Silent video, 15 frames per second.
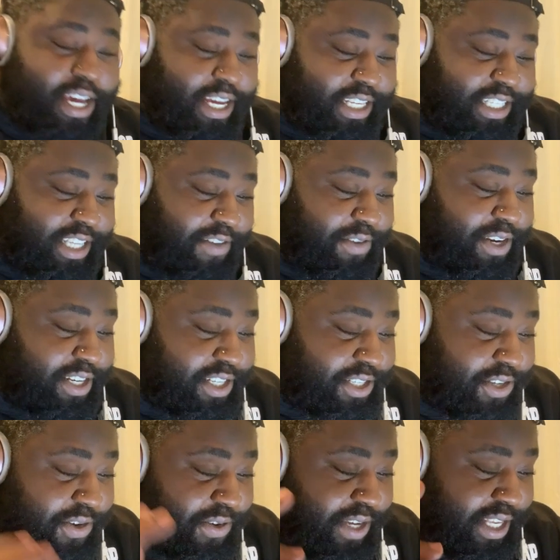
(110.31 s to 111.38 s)
700
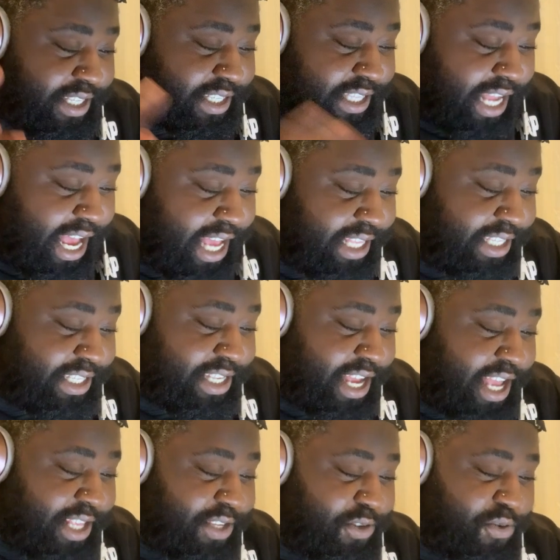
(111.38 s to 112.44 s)
tokens. That's
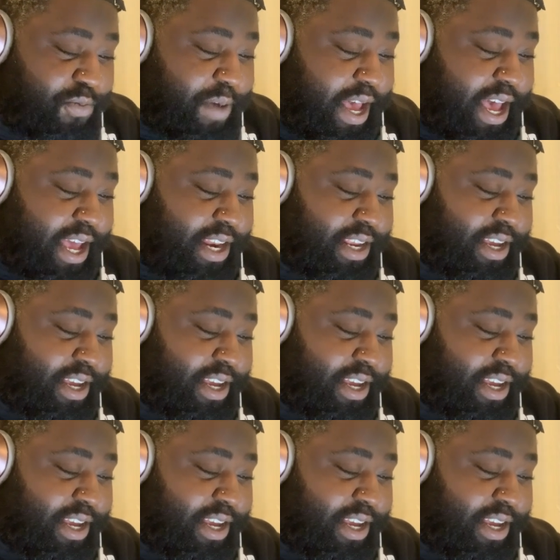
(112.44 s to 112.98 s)
not too bad.